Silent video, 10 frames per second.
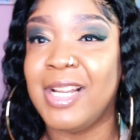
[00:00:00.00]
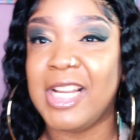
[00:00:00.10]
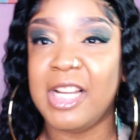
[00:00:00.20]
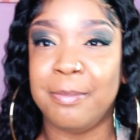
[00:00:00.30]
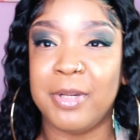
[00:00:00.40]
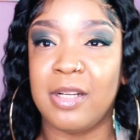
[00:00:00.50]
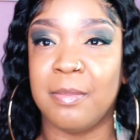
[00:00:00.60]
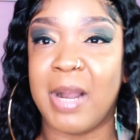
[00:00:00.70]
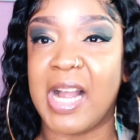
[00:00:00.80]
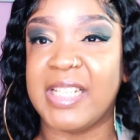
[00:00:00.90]

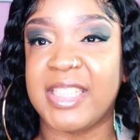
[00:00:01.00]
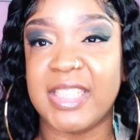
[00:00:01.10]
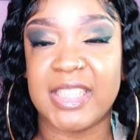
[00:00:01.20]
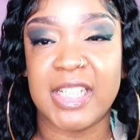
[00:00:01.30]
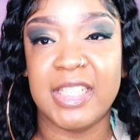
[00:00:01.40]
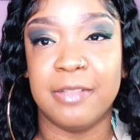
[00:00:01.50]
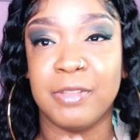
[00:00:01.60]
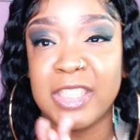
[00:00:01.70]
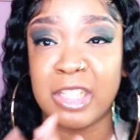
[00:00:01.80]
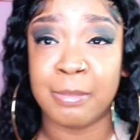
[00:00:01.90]
ebook, my 16
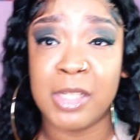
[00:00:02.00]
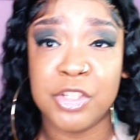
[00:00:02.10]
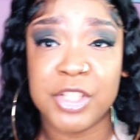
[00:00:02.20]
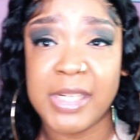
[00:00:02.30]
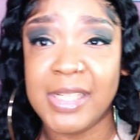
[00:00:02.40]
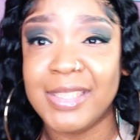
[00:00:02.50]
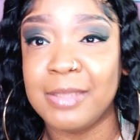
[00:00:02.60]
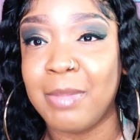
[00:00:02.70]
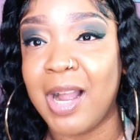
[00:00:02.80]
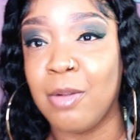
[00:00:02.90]
different scripting
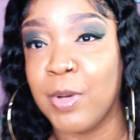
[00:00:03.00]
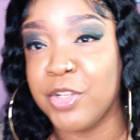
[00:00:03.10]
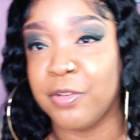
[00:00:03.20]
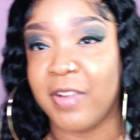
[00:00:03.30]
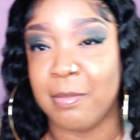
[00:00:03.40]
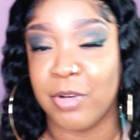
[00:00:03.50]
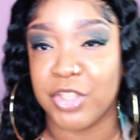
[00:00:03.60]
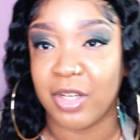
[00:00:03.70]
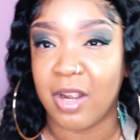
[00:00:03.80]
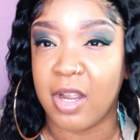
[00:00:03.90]
sheets, my raise your
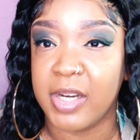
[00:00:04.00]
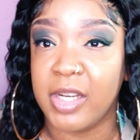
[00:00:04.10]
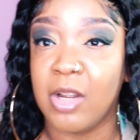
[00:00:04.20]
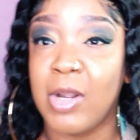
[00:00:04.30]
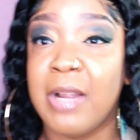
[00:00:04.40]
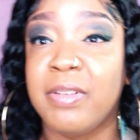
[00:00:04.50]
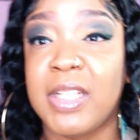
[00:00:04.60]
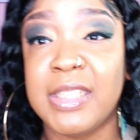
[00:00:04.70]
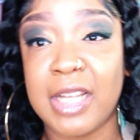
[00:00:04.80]
vibration audio, everything's